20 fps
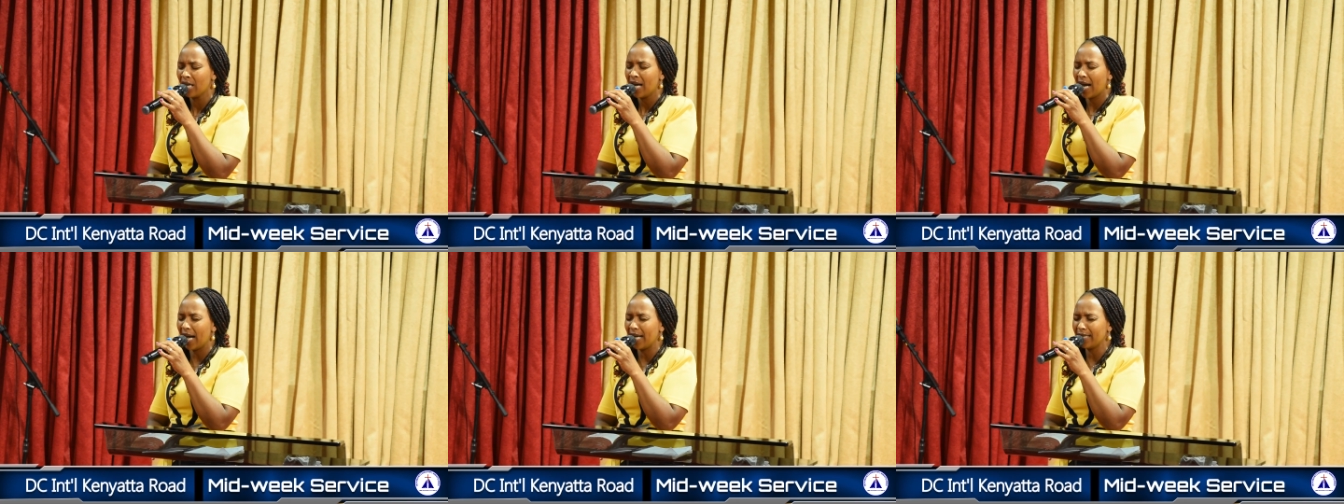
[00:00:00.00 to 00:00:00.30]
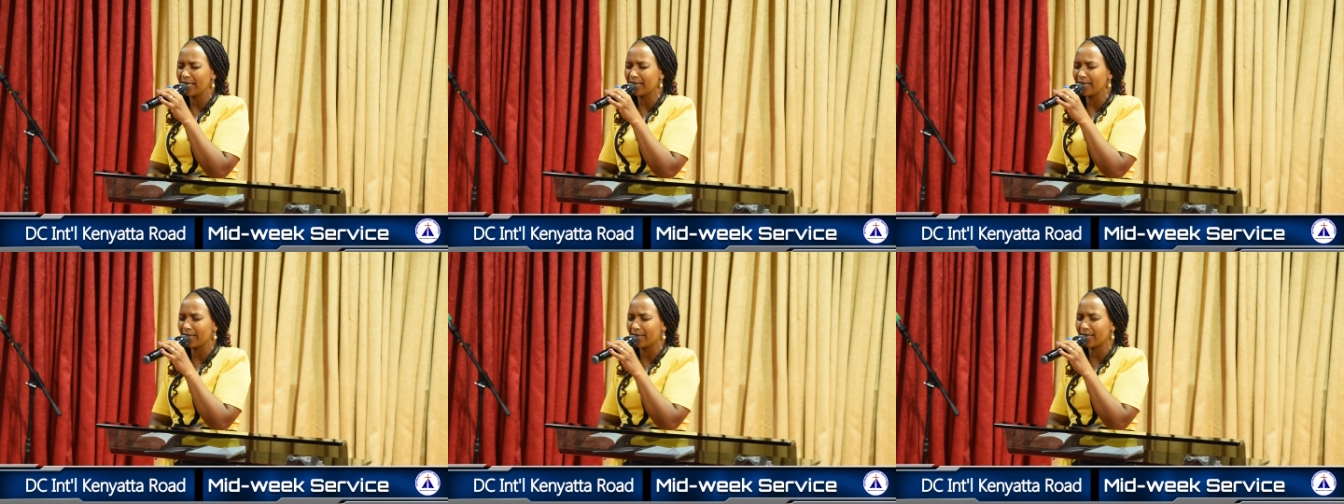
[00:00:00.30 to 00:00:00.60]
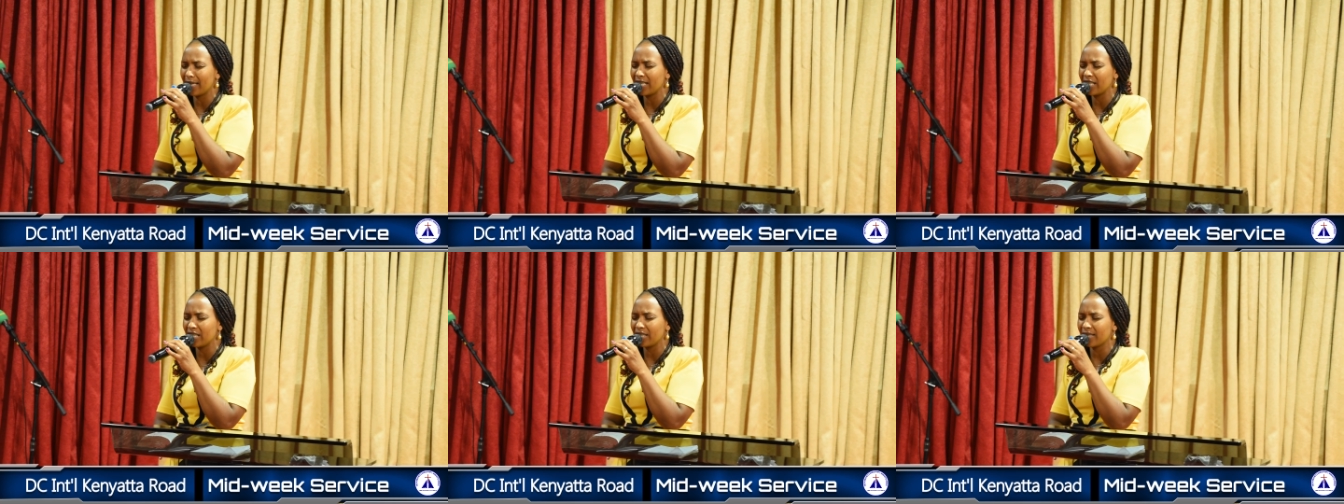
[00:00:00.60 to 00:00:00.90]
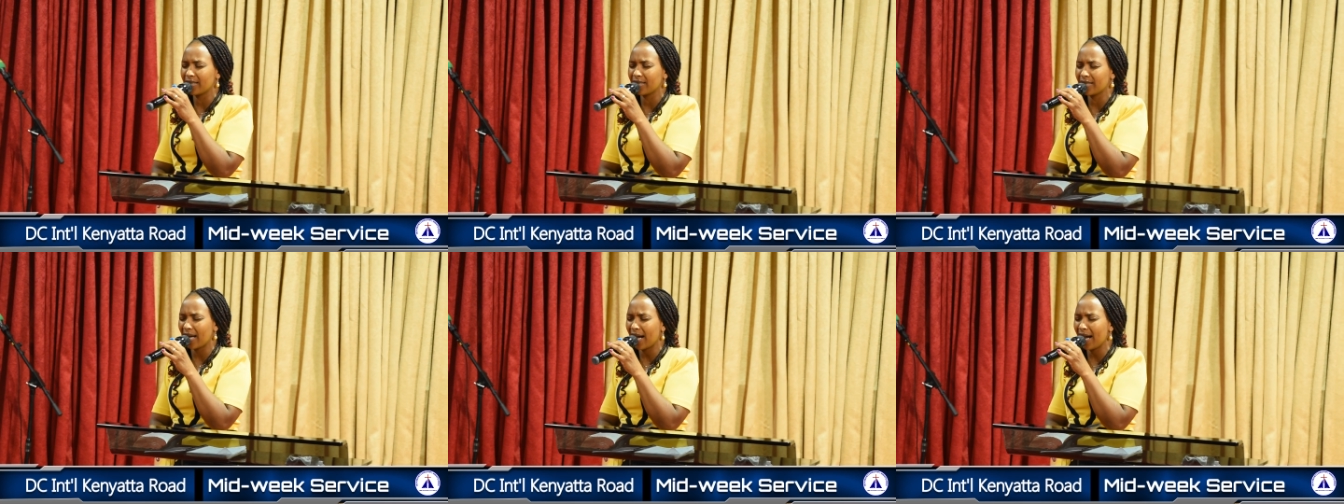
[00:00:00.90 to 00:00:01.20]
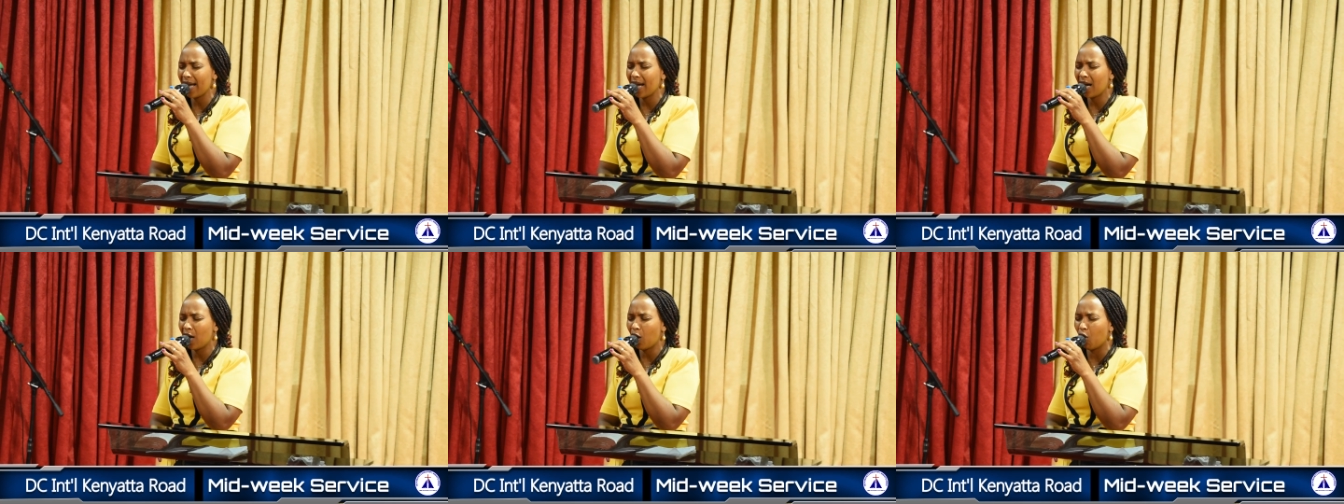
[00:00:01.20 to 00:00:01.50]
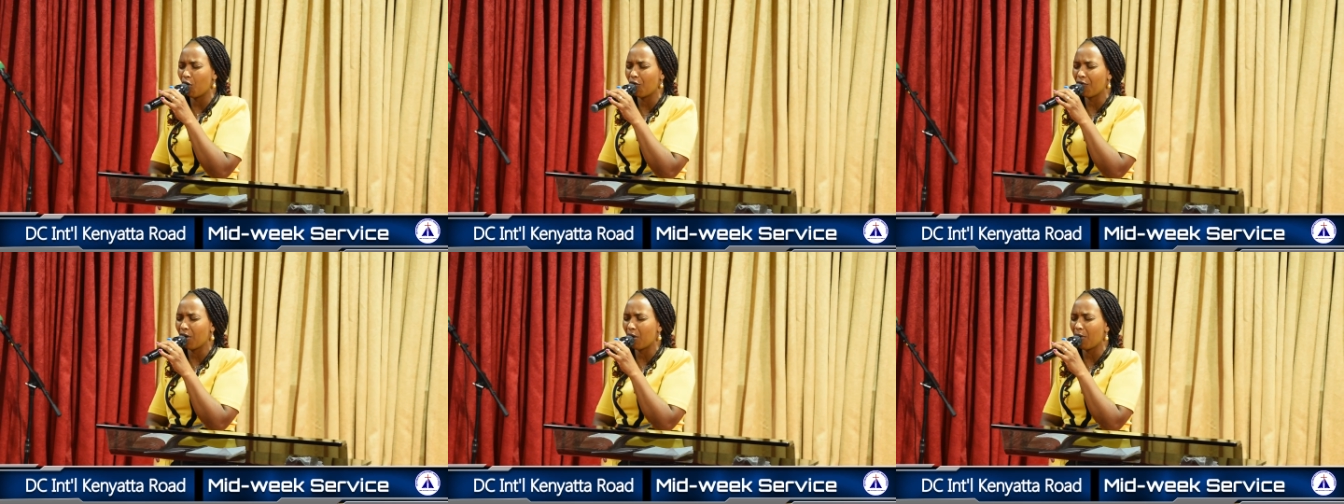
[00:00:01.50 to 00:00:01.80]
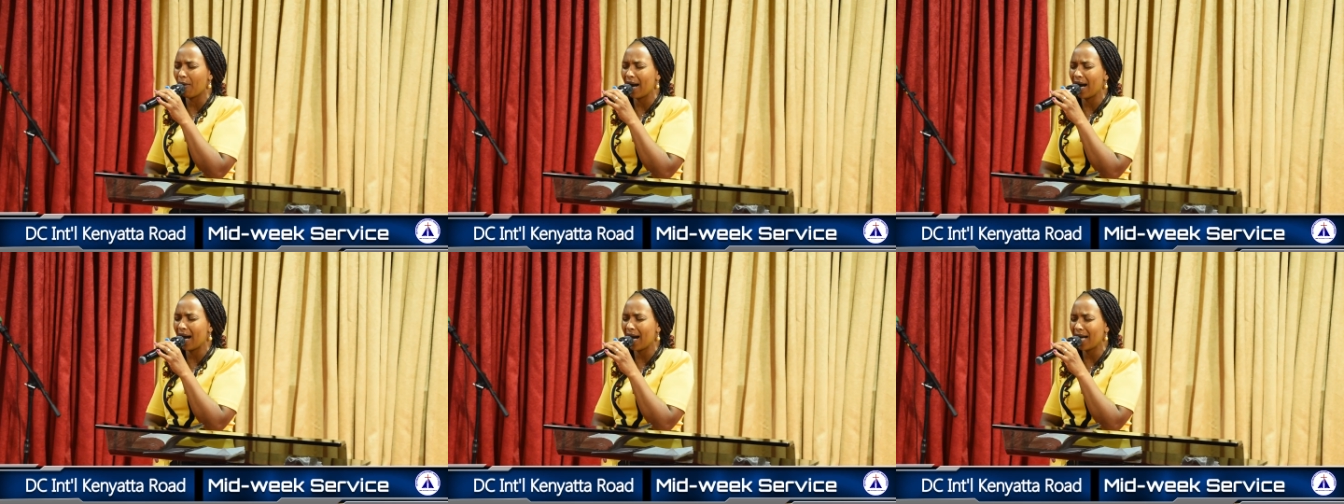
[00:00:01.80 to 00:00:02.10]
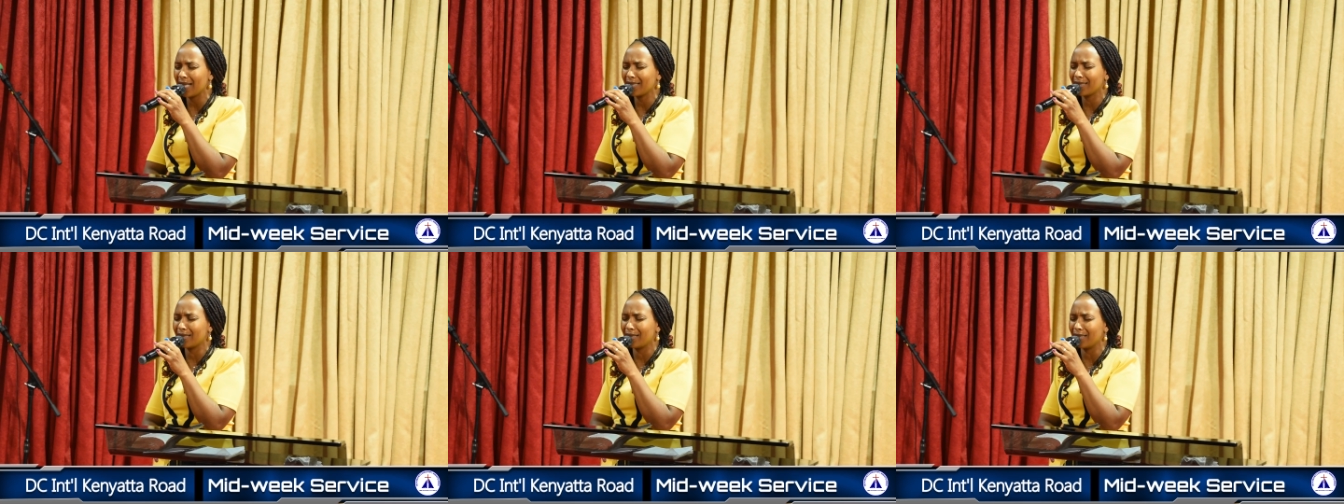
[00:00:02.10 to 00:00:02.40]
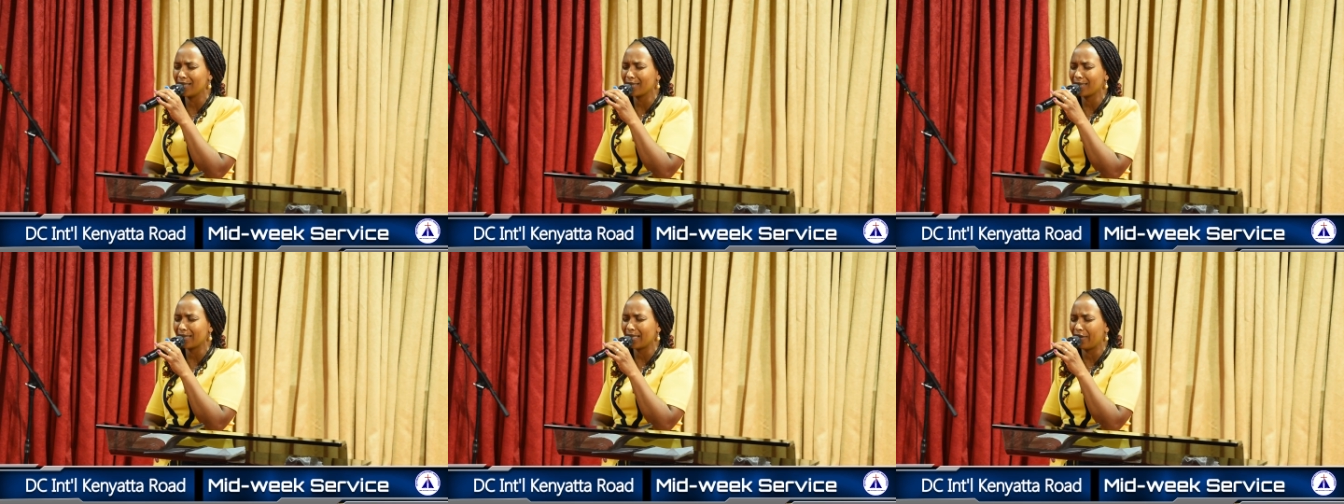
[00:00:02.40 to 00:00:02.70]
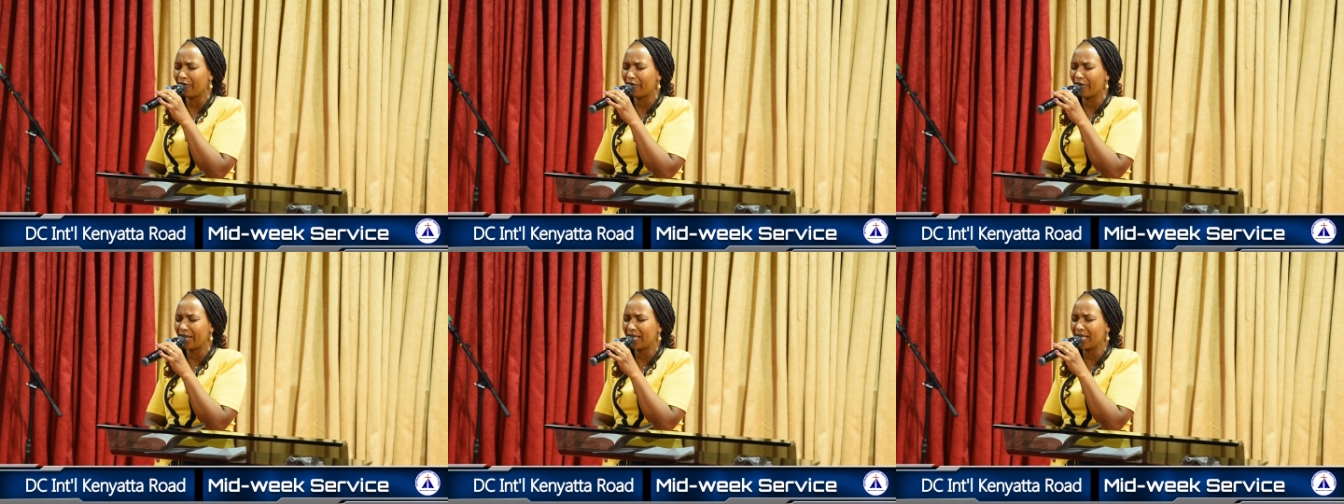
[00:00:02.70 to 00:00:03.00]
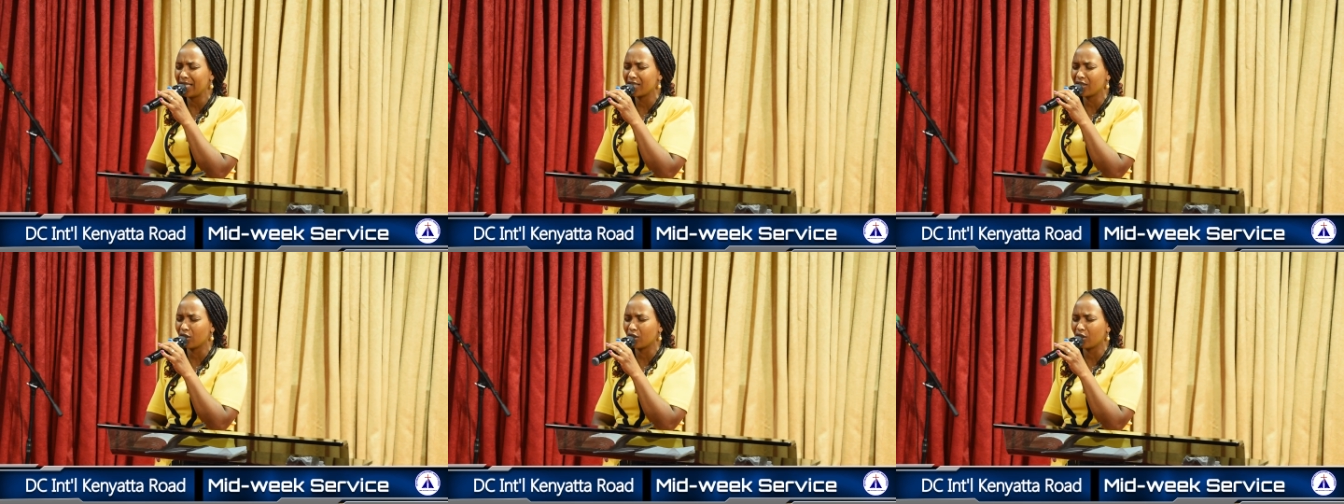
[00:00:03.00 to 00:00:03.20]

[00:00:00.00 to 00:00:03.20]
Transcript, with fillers: And it is the desire of our heart this evening,